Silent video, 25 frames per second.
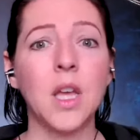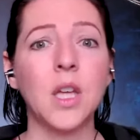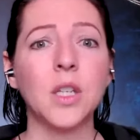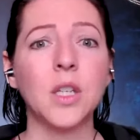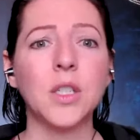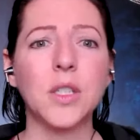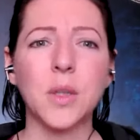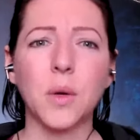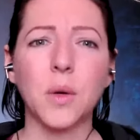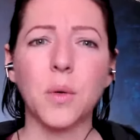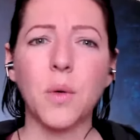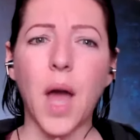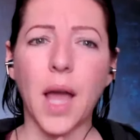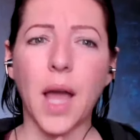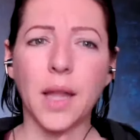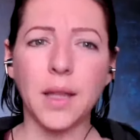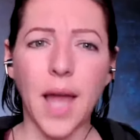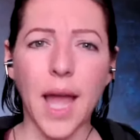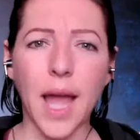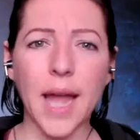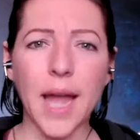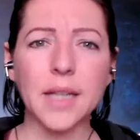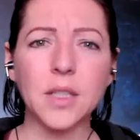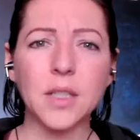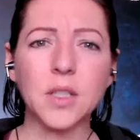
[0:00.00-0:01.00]
So, I
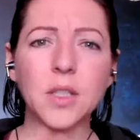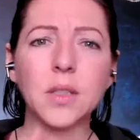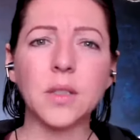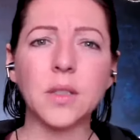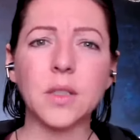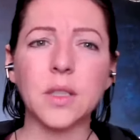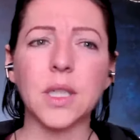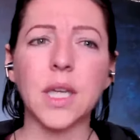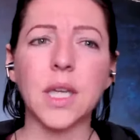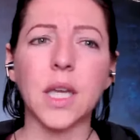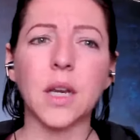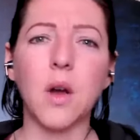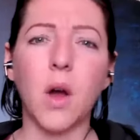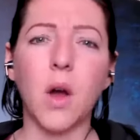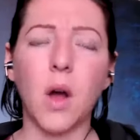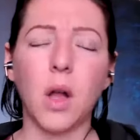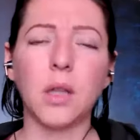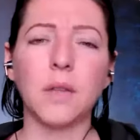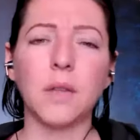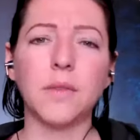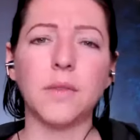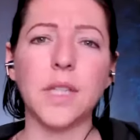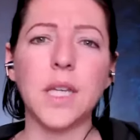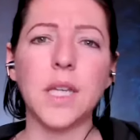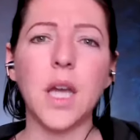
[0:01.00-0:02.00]
like to look at
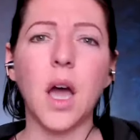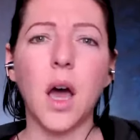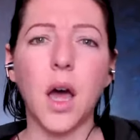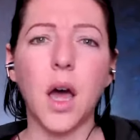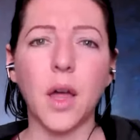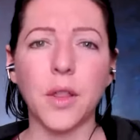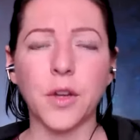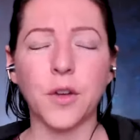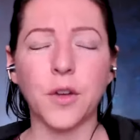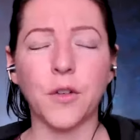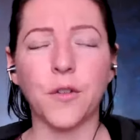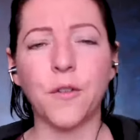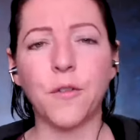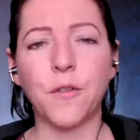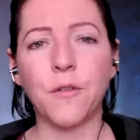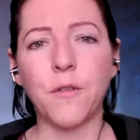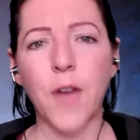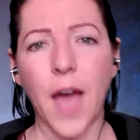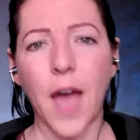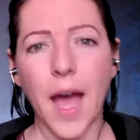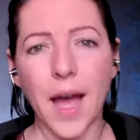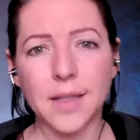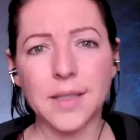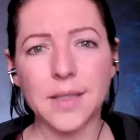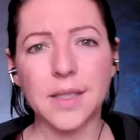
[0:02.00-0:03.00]
all of the other
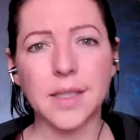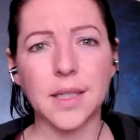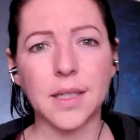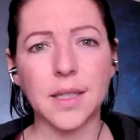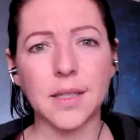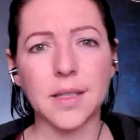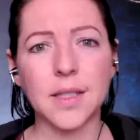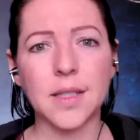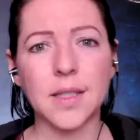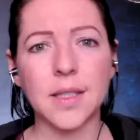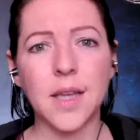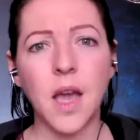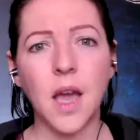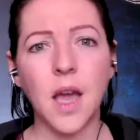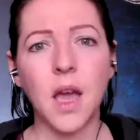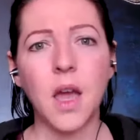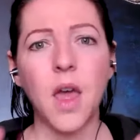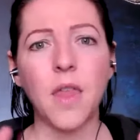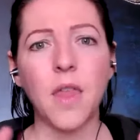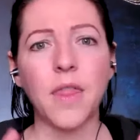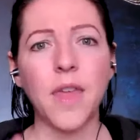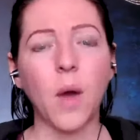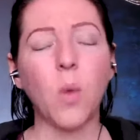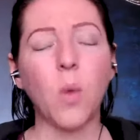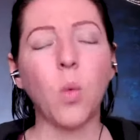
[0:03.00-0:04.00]
facets
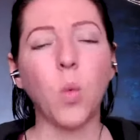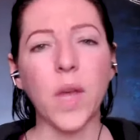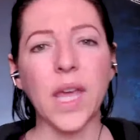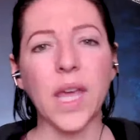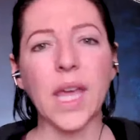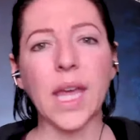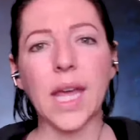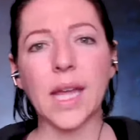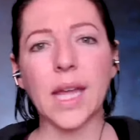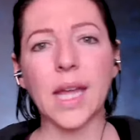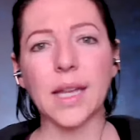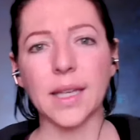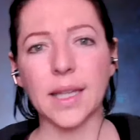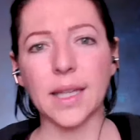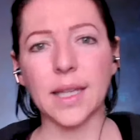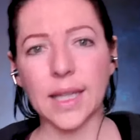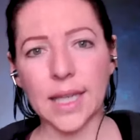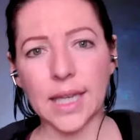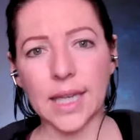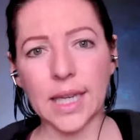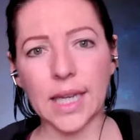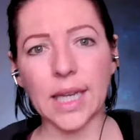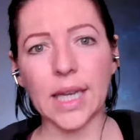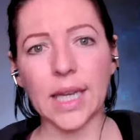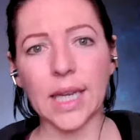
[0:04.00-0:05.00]
that we can
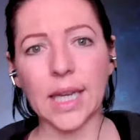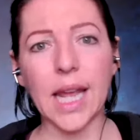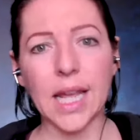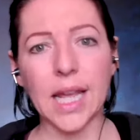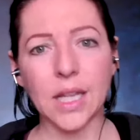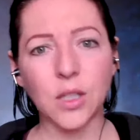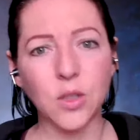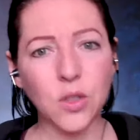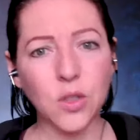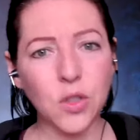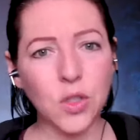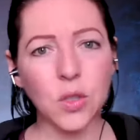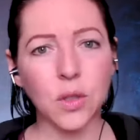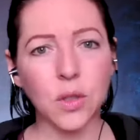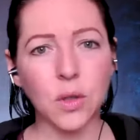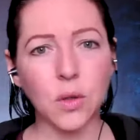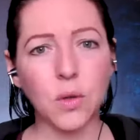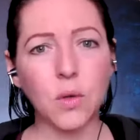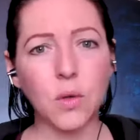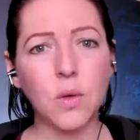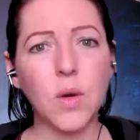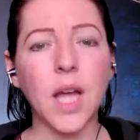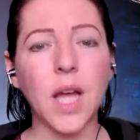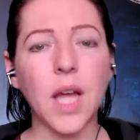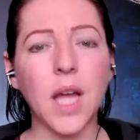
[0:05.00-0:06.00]
lean
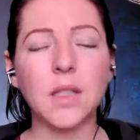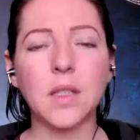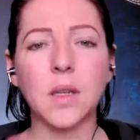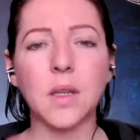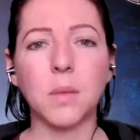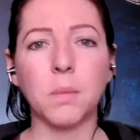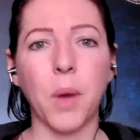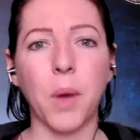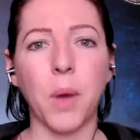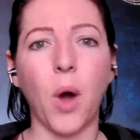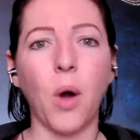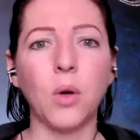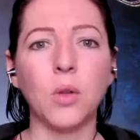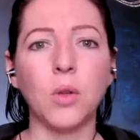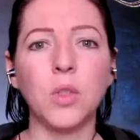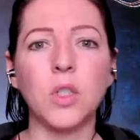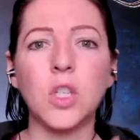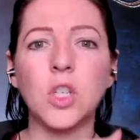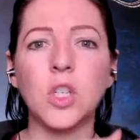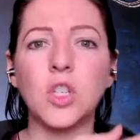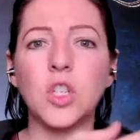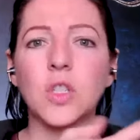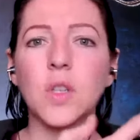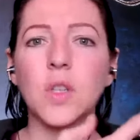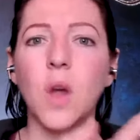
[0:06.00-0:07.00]
into as opposed
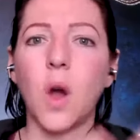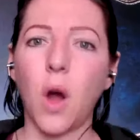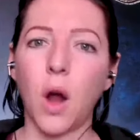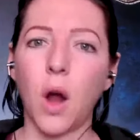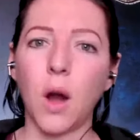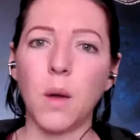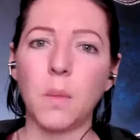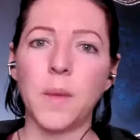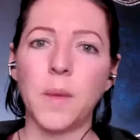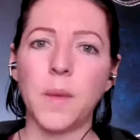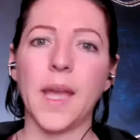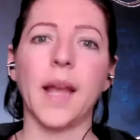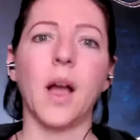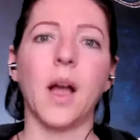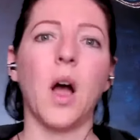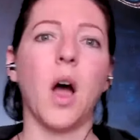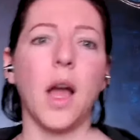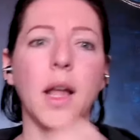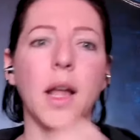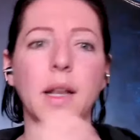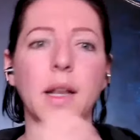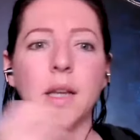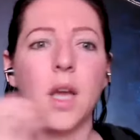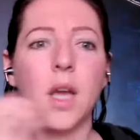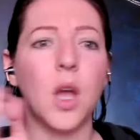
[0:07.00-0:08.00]
to just harping
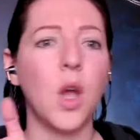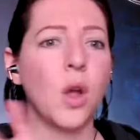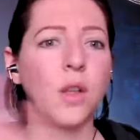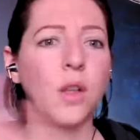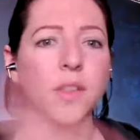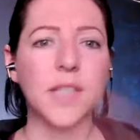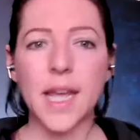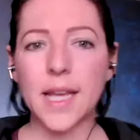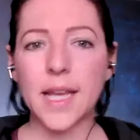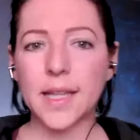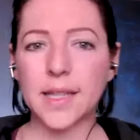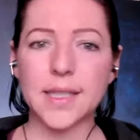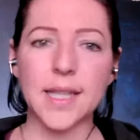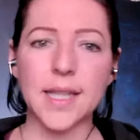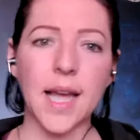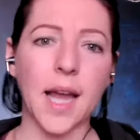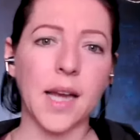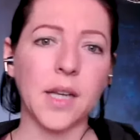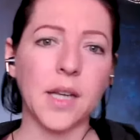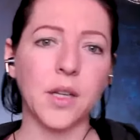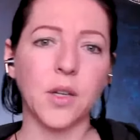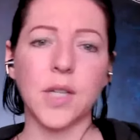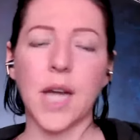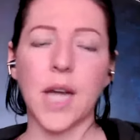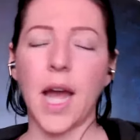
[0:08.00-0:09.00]
on take this out
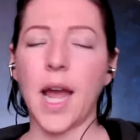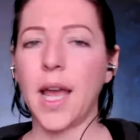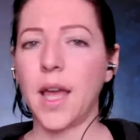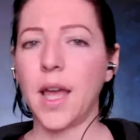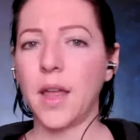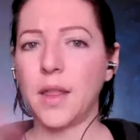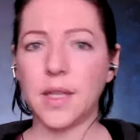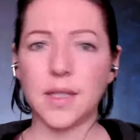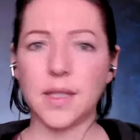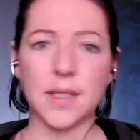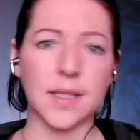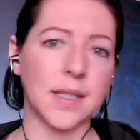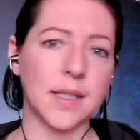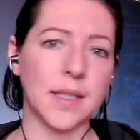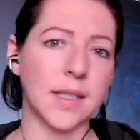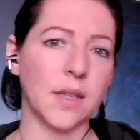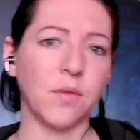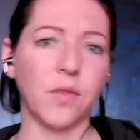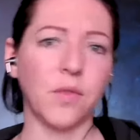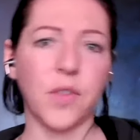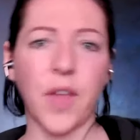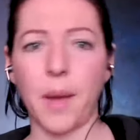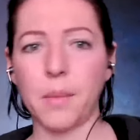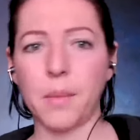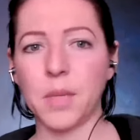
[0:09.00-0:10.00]
of your diet, this is
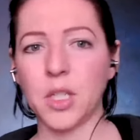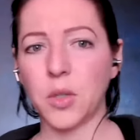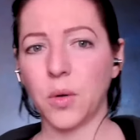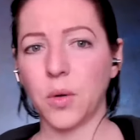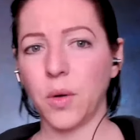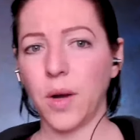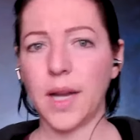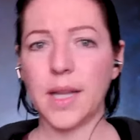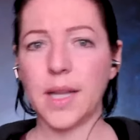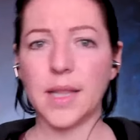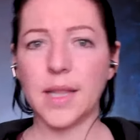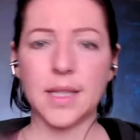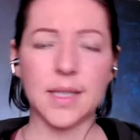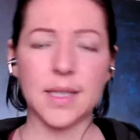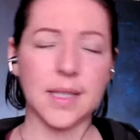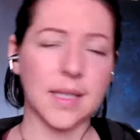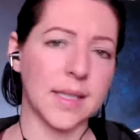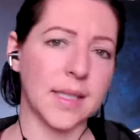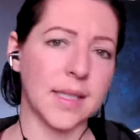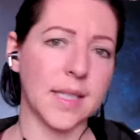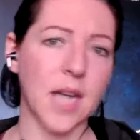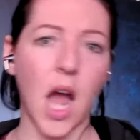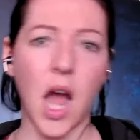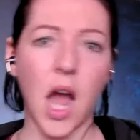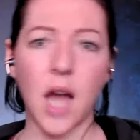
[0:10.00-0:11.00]
inflammatory, this
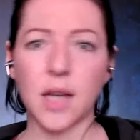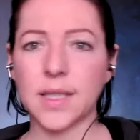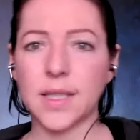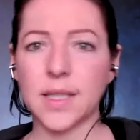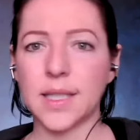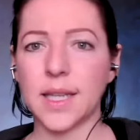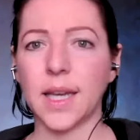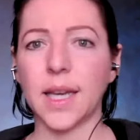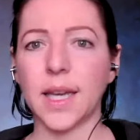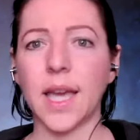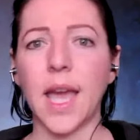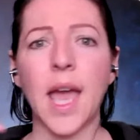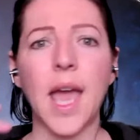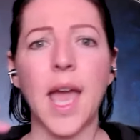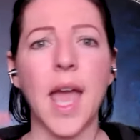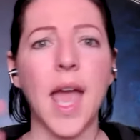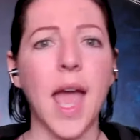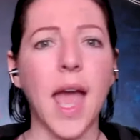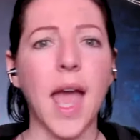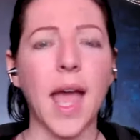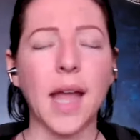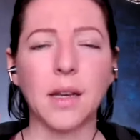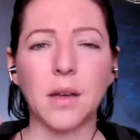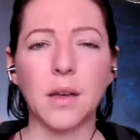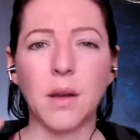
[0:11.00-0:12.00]
is toxic,
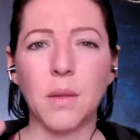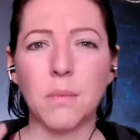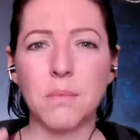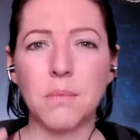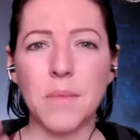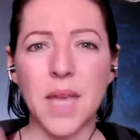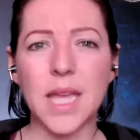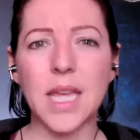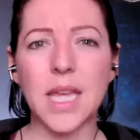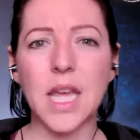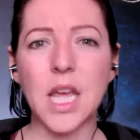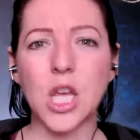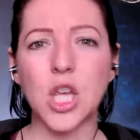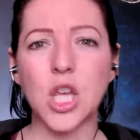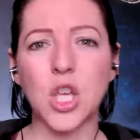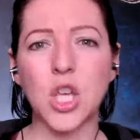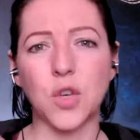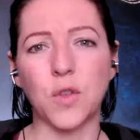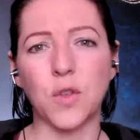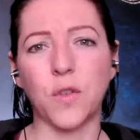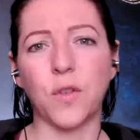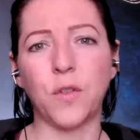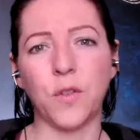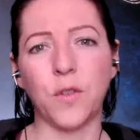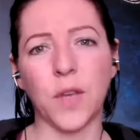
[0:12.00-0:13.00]
and making
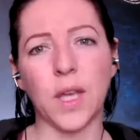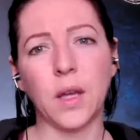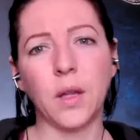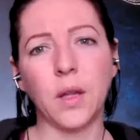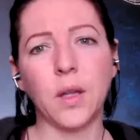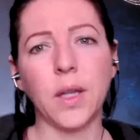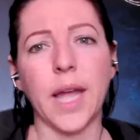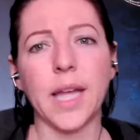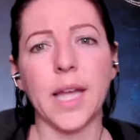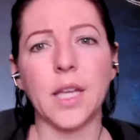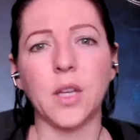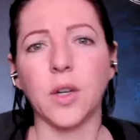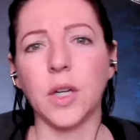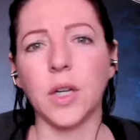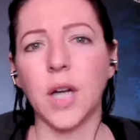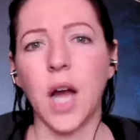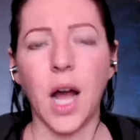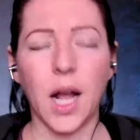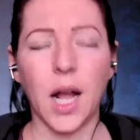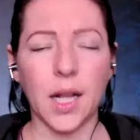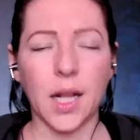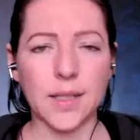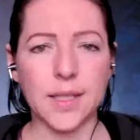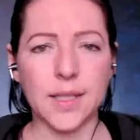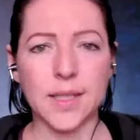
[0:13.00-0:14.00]
you feel like you're
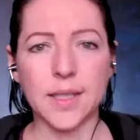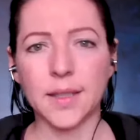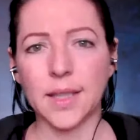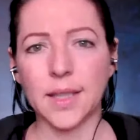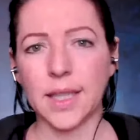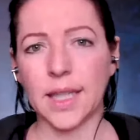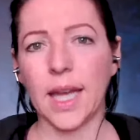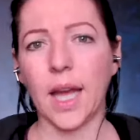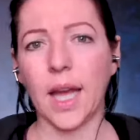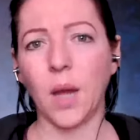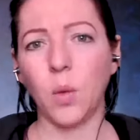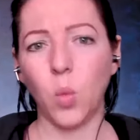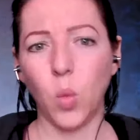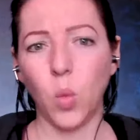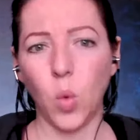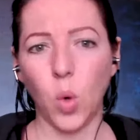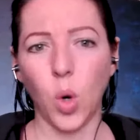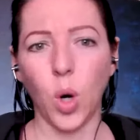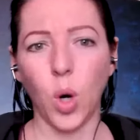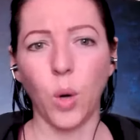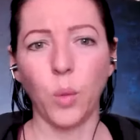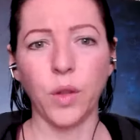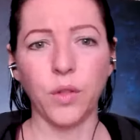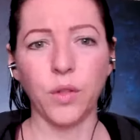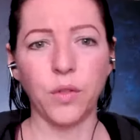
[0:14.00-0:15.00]
constantly at
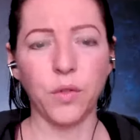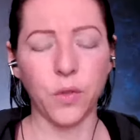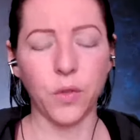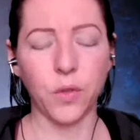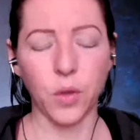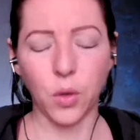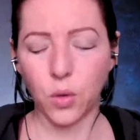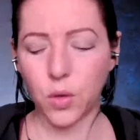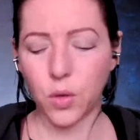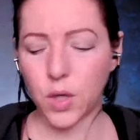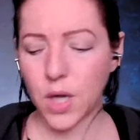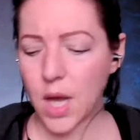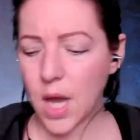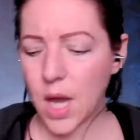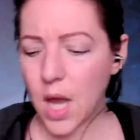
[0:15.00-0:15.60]
war with food.